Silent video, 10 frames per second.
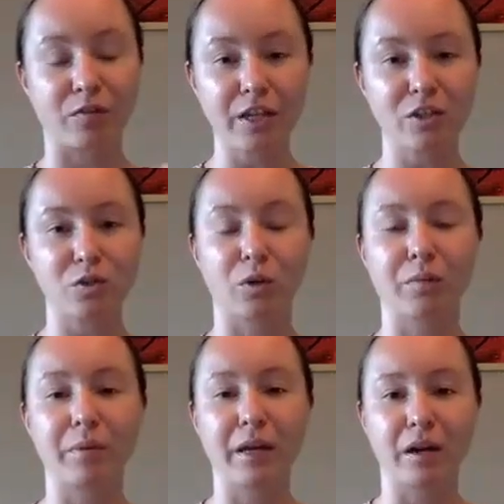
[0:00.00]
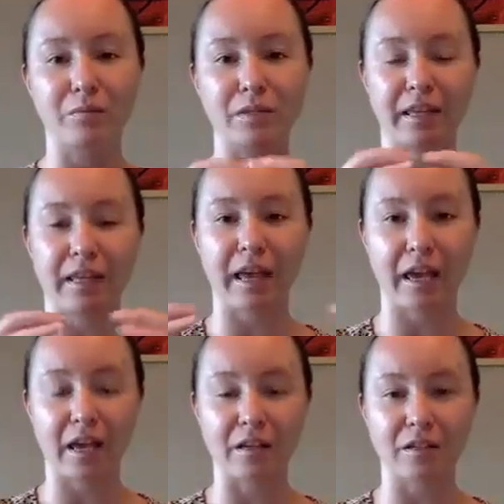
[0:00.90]
each where it becomes the
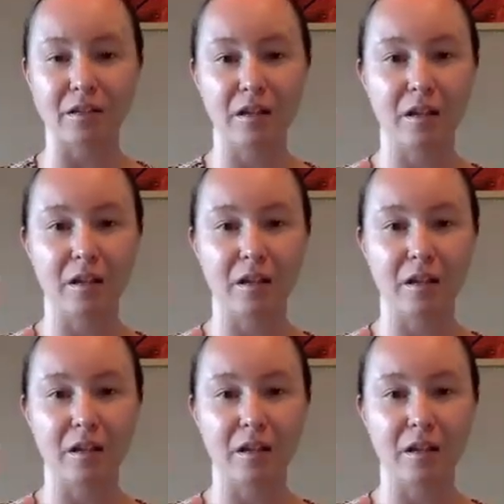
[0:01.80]
and